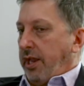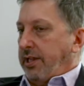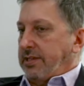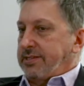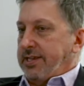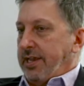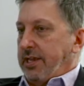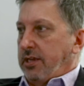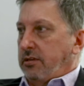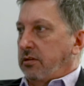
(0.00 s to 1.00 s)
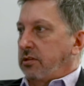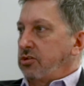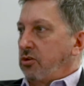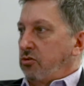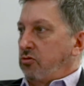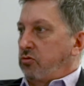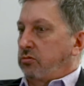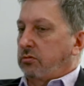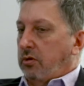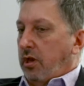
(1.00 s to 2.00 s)
and I could say, so
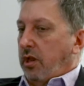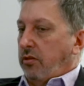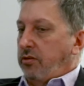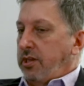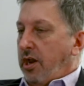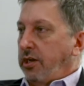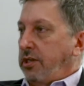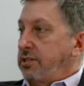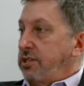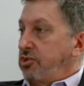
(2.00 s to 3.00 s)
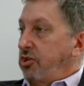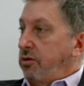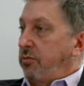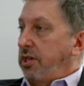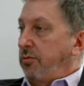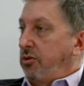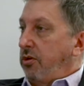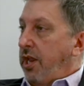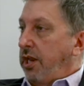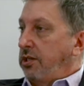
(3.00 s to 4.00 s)
the audience that you're going to be
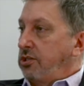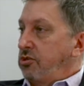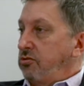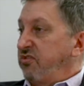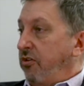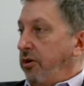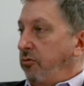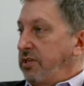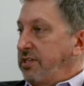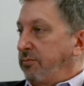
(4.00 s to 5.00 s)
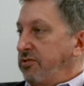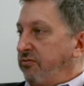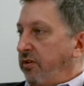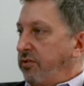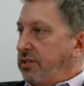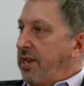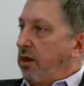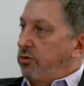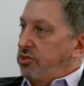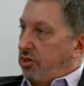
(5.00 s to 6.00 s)
communicating to is very receptive of
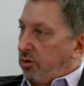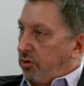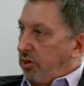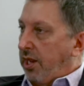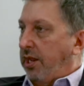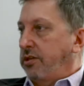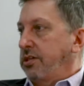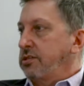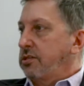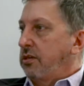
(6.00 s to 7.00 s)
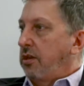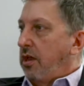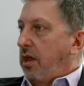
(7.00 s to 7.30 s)
this. How would you communicate this?